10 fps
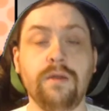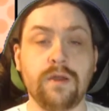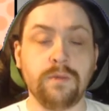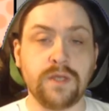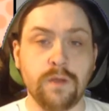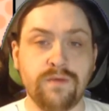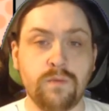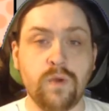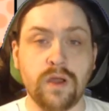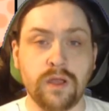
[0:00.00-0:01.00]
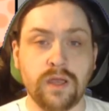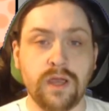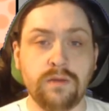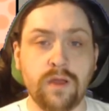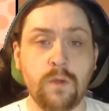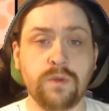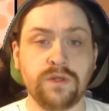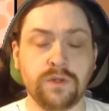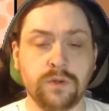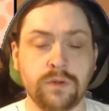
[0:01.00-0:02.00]
comes home from work and opens
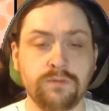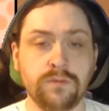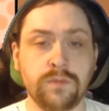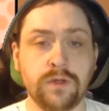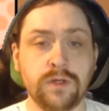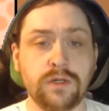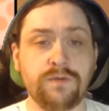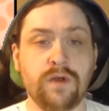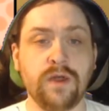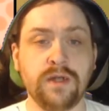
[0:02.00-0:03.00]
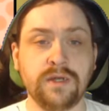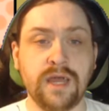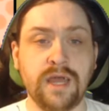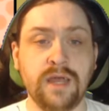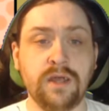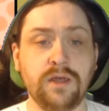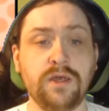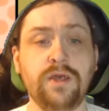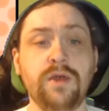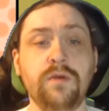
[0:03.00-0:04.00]
the door to find a
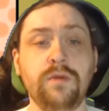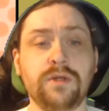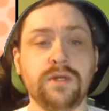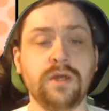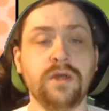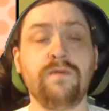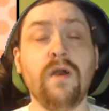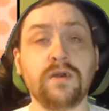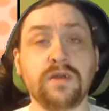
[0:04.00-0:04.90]
cute fox